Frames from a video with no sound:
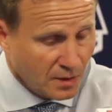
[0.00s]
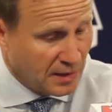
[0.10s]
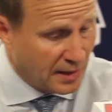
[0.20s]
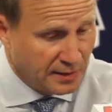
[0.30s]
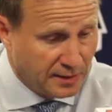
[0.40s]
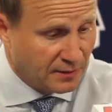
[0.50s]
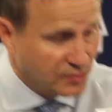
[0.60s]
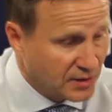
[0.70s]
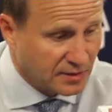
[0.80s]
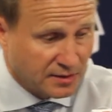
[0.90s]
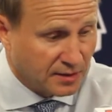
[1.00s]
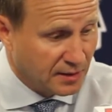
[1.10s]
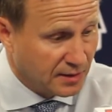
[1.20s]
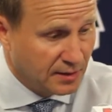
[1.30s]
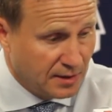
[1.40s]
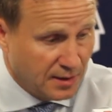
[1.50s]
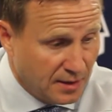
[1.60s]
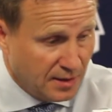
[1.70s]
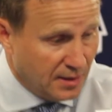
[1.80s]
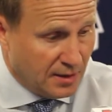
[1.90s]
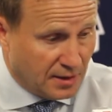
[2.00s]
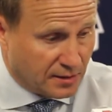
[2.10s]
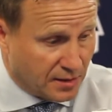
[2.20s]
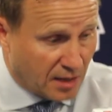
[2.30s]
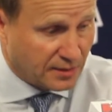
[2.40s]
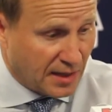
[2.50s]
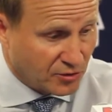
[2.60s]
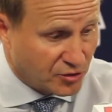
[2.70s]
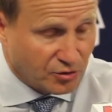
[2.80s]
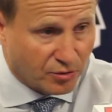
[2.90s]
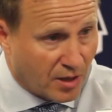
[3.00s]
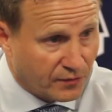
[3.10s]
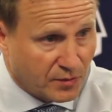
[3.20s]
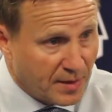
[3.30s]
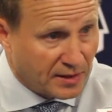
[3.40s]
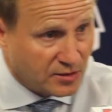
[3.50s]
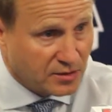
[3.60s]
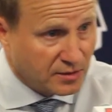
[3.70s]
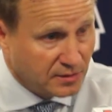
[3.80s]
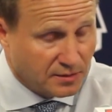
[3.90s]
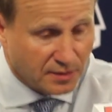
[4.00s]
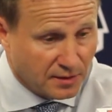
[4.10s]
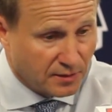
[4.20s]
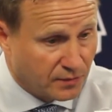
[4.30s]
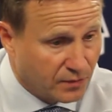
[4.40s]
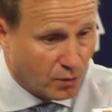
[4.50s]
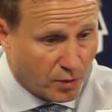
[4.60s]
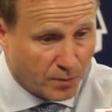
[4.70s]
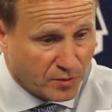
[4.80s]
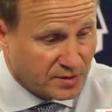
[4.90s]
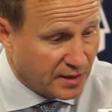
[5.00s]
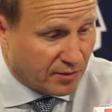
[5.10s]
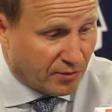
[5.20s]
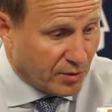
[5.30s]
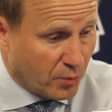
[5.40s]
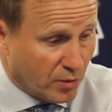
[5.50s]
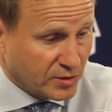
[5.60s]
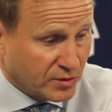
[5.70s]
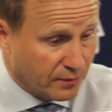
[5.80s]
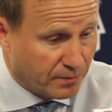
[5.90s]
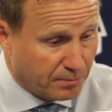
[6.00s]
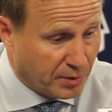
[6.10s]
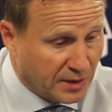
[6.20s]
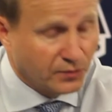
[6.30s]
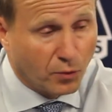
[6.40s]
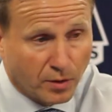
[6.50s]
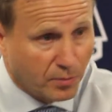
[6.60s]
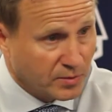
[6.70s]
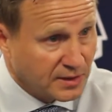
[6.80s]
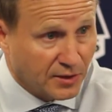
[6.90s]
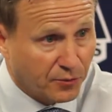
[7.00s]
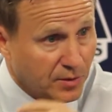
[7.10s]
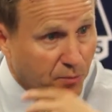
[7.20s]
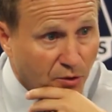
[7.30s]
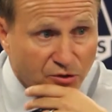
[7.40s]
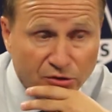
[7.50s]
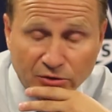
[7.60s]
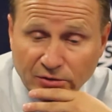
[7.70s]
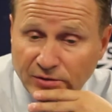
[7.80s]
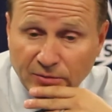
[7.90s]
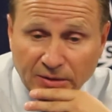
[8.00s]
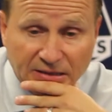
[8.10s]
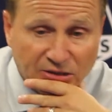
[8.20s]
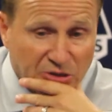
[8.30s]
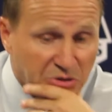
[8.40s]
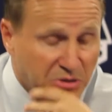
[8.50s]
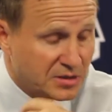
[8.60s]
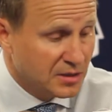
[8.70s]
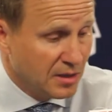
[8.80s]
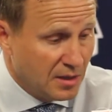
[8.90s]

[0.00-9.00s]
Yeah, he gives us a knockdown shooter off the bench. He's a 40% three-point plus 40% three-point shooter in the way he shoots.